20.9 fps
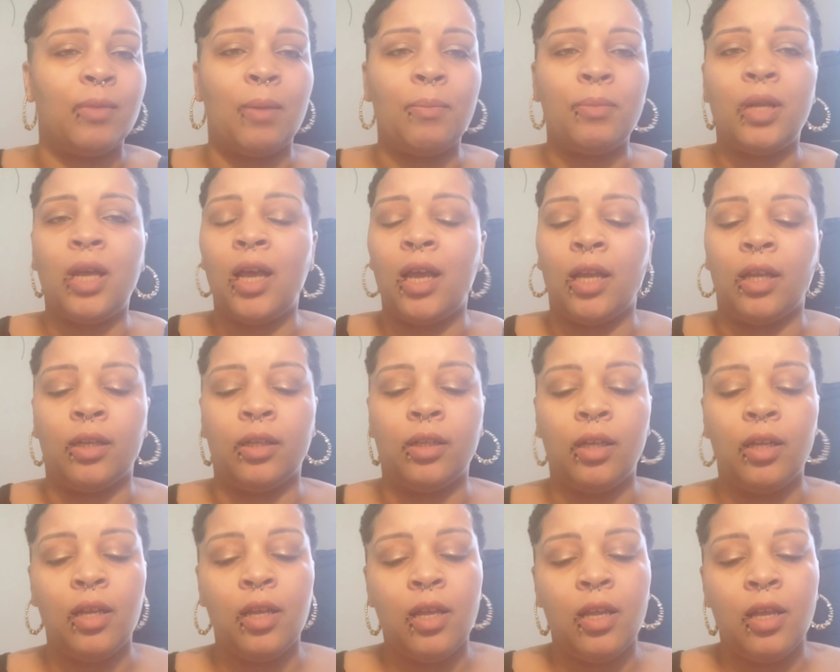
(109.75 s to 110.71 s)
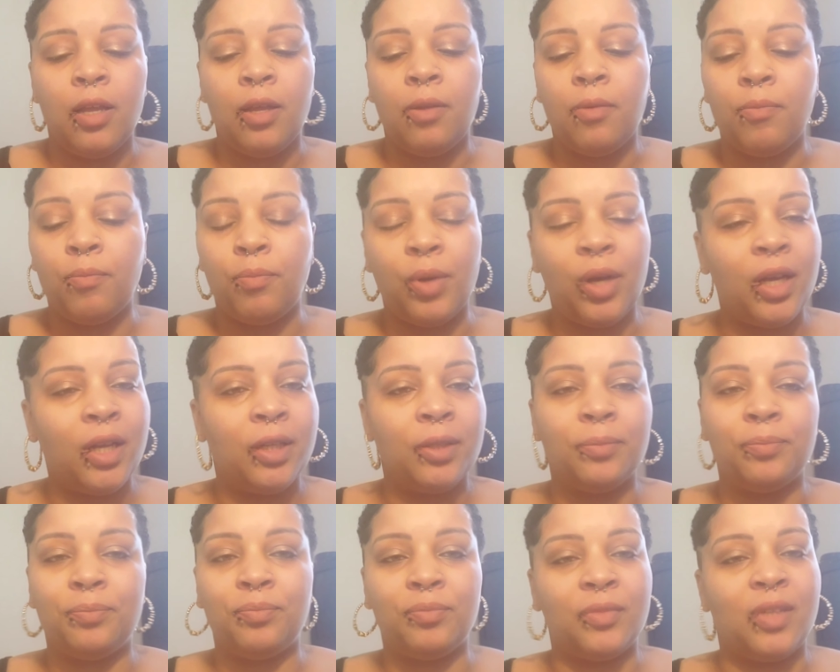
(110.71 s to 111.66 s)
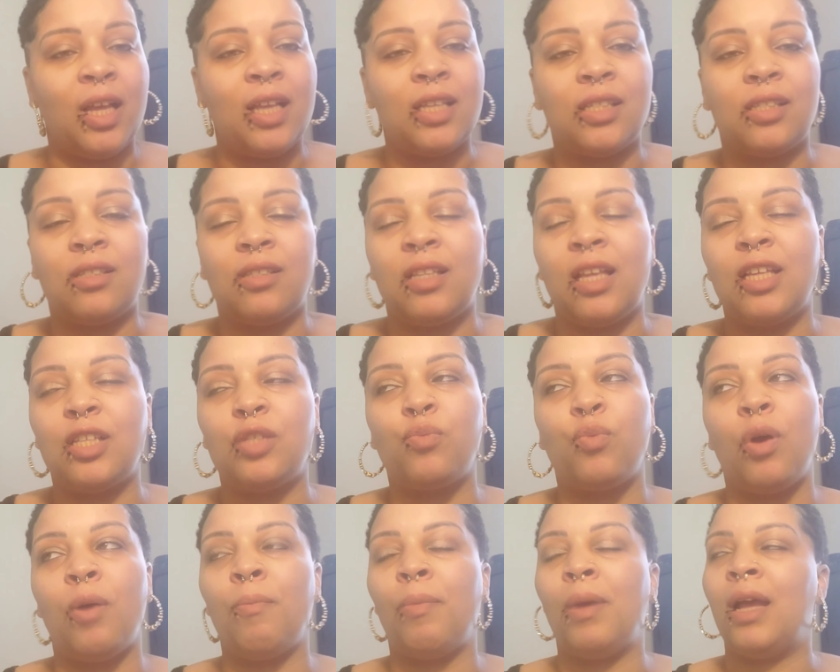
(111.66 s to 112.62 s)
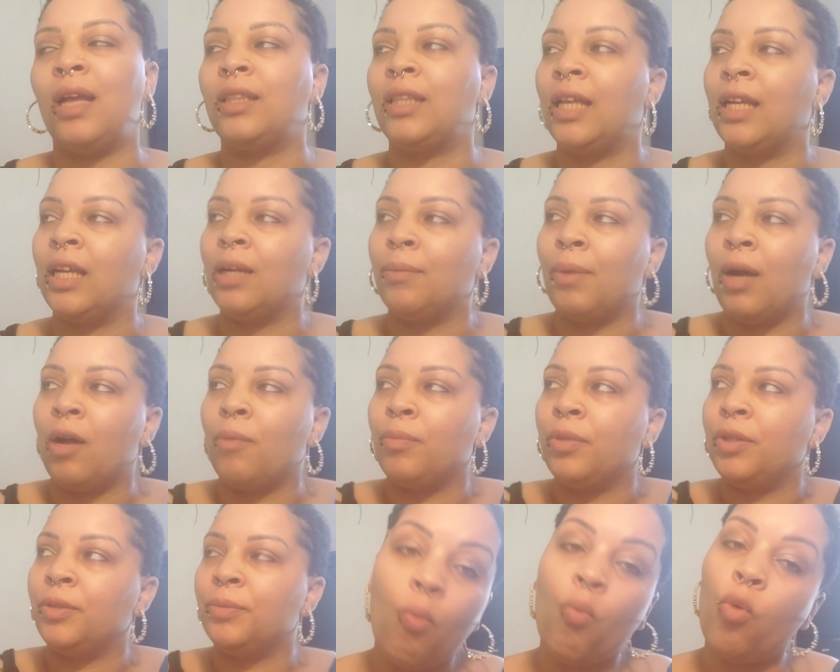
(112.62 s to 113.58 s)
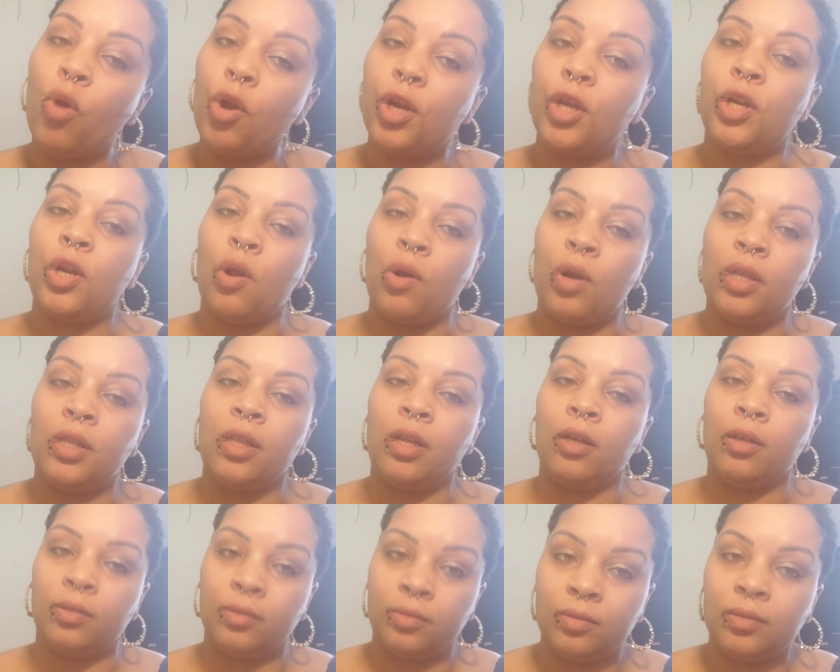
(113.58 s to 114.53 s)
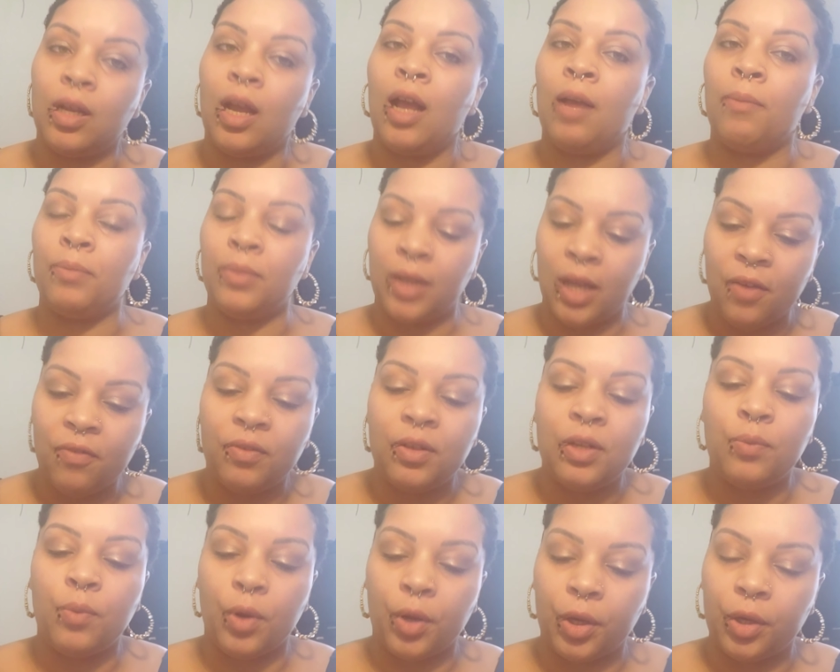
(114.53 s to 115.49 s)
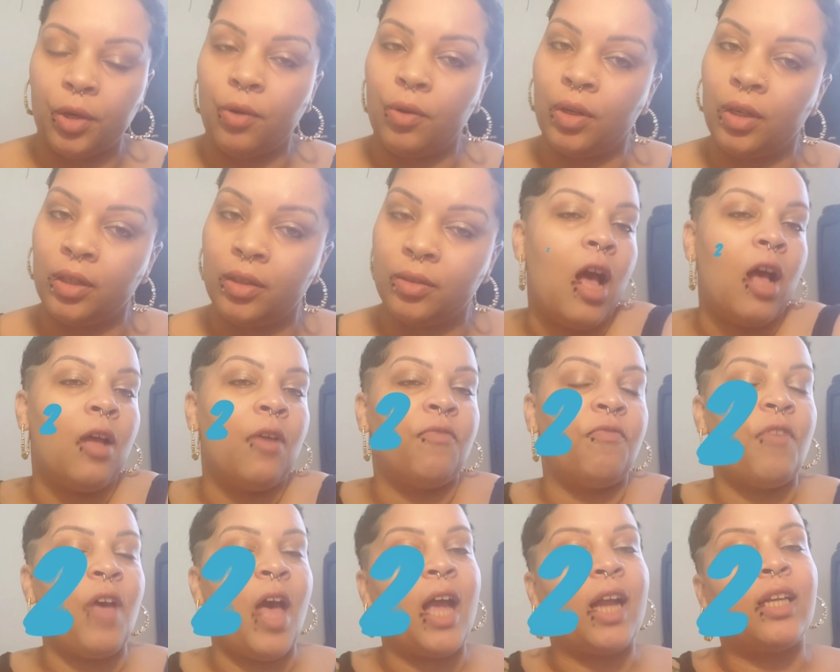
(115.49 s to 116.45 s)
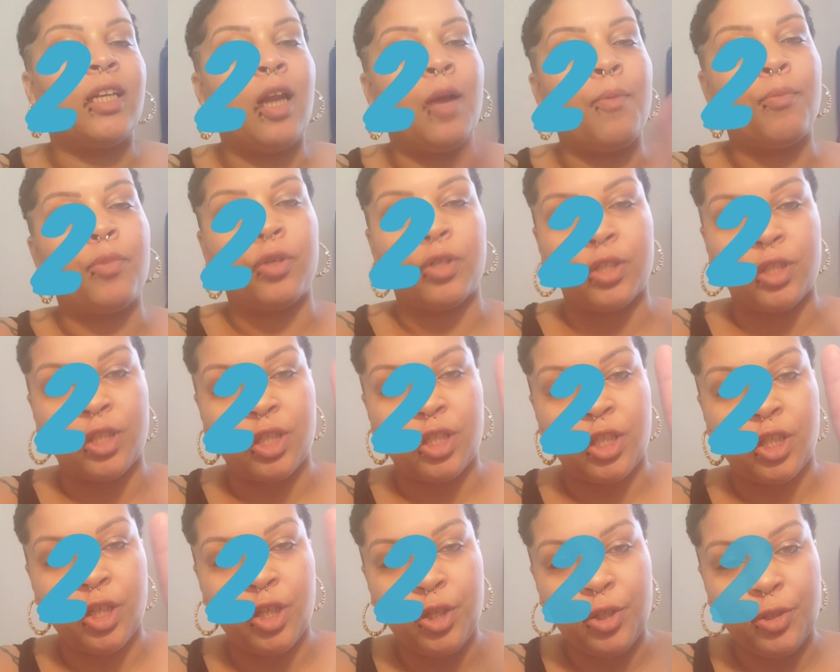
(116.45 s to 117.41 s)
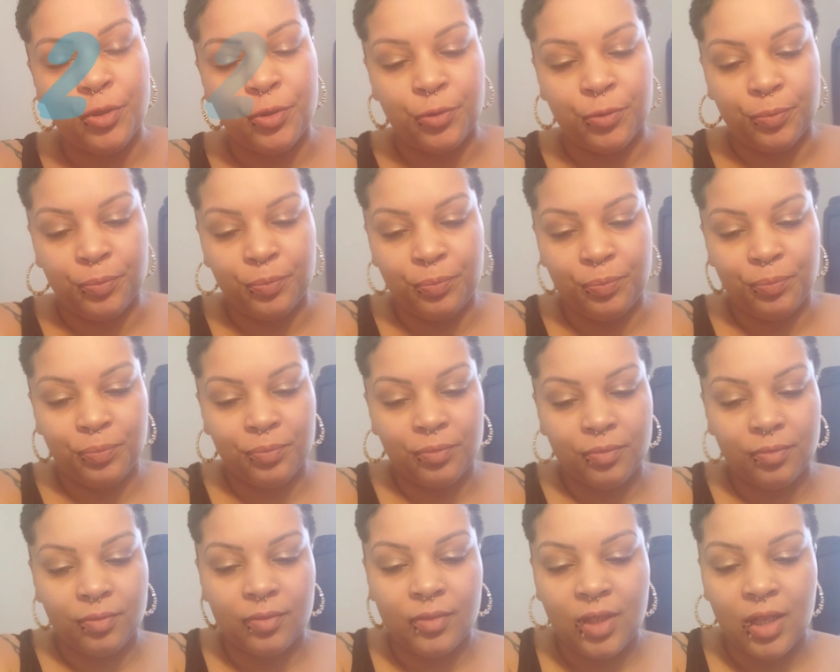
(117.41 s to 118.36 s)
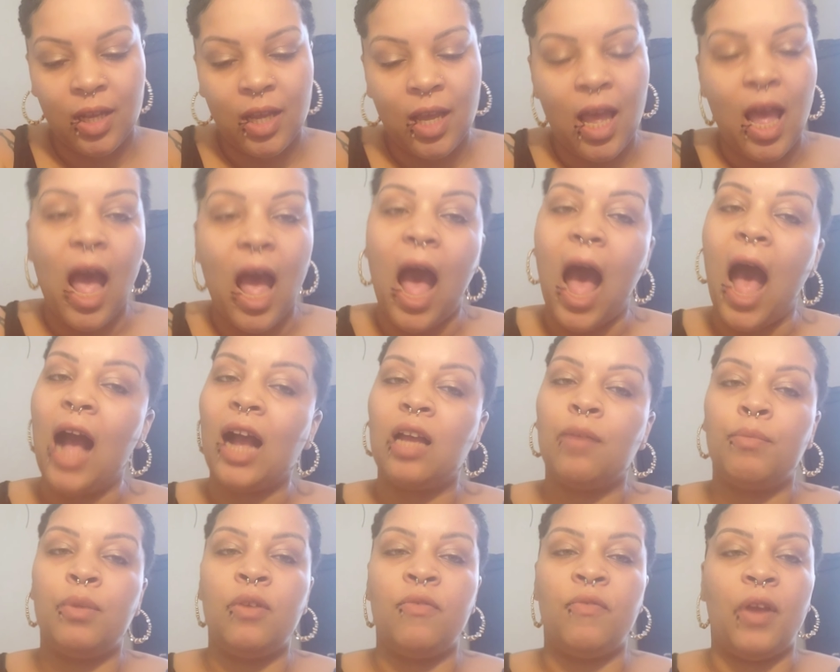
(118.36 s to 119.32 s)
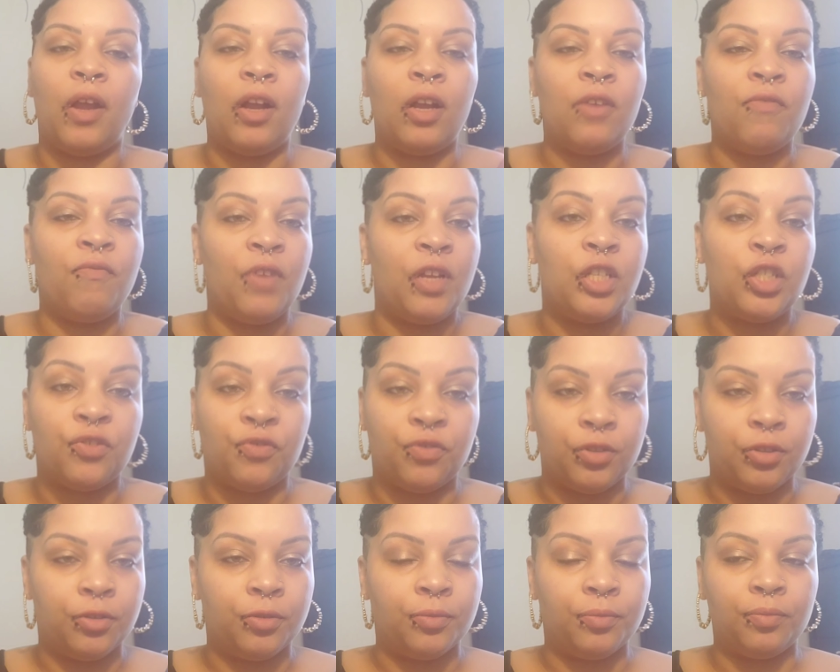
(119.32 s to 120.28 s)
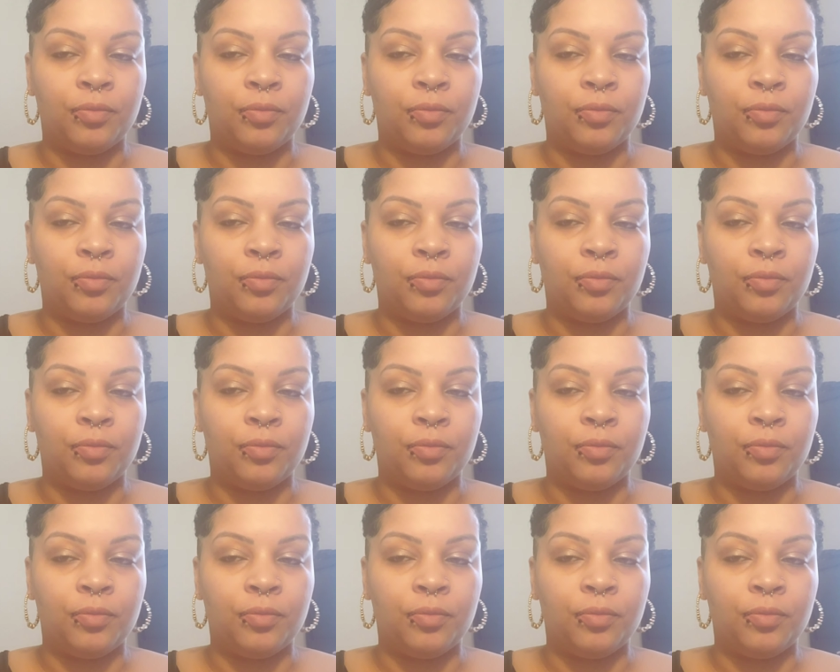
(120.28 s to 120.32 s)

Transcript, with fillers: I'm done. But that's that's one bad thing about me. Working on it though. I'm definitely working on it. Fact number two, I can be very vengeful.